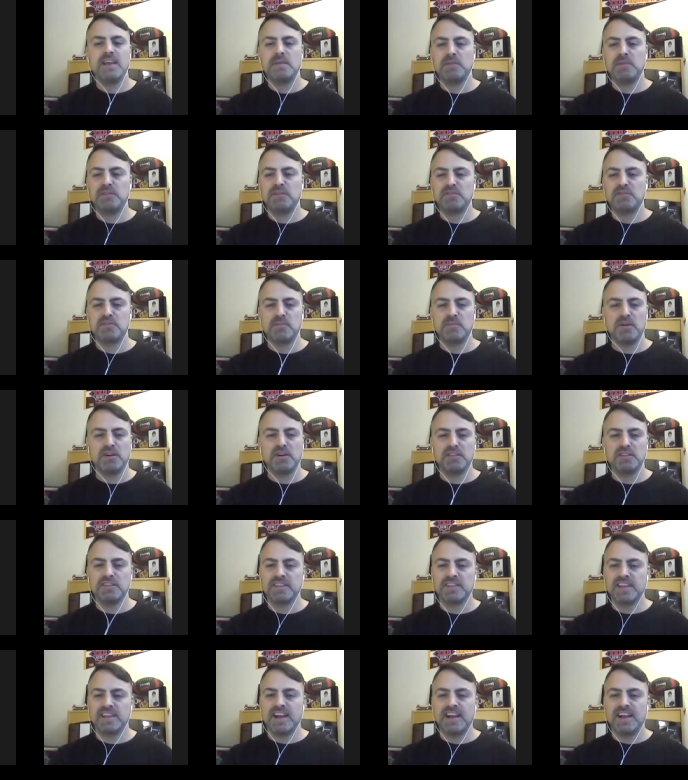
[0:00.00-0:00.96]
I mean, from all
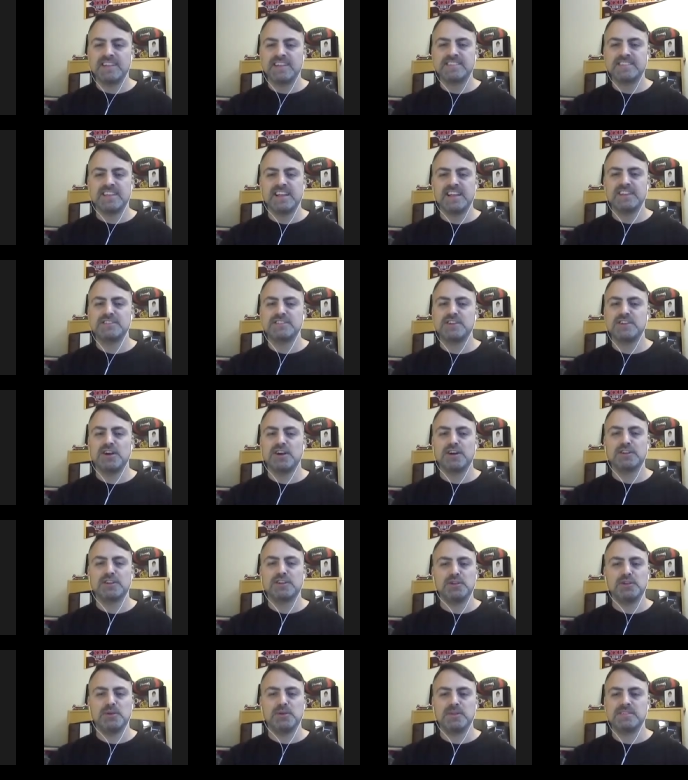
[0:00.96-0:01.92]
the guys that I
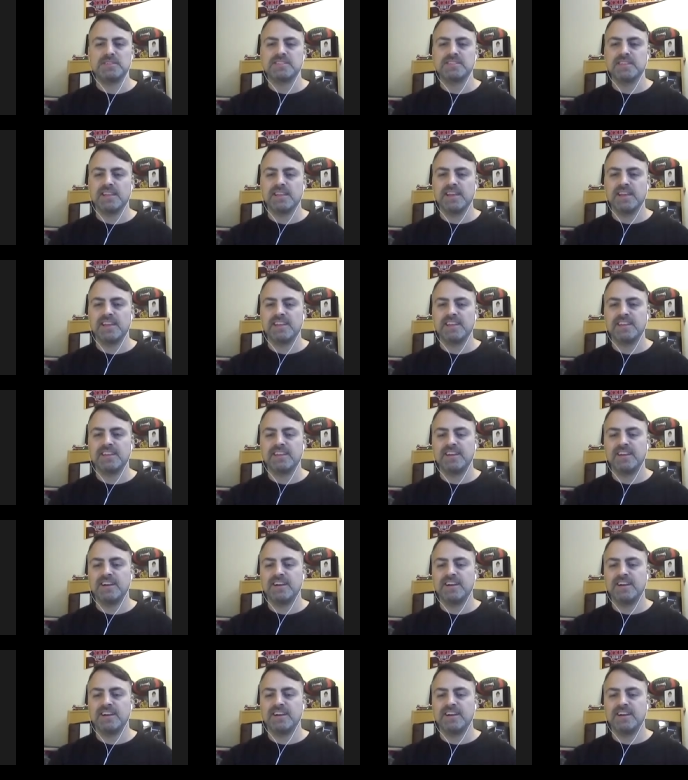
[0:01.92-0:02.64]
talk to, it's like,